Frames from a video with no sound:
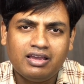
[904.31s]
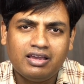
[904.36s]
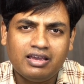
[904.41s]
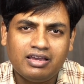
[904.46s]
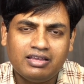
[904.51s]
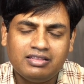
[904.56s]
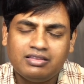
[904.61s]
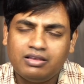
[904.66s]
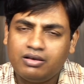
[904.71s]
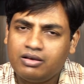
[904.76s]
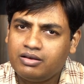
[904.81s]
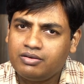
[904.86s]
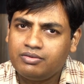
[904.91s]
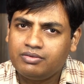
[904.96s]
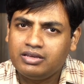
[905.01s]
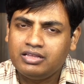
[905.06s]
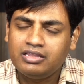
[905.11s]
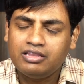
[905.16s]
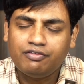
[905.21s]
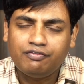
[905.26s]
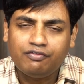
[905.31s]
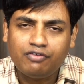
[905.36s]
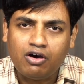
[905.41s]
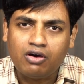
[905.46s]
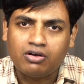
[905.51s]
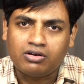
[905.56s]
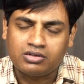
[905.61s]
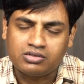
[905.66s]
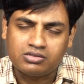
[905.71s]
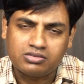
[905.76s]
in the
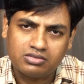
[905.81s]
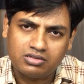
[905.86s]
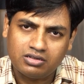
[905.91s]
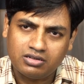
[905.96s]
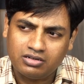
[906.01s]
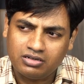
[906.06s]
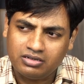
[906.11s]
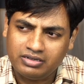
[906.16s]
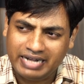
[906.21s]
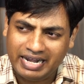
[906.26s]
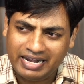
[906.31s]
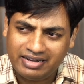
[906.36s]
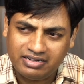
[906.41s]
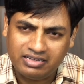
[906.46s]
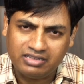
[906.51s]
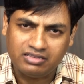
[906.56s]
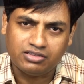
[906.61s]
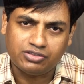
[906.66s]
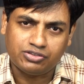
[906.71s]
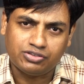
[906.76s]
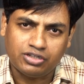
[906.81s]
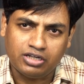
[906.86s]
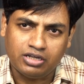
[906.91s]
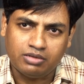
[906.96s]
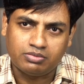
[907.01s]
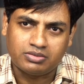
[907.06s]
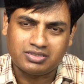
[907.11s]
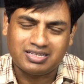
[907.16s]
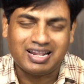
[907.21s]
forest, tending the sheep,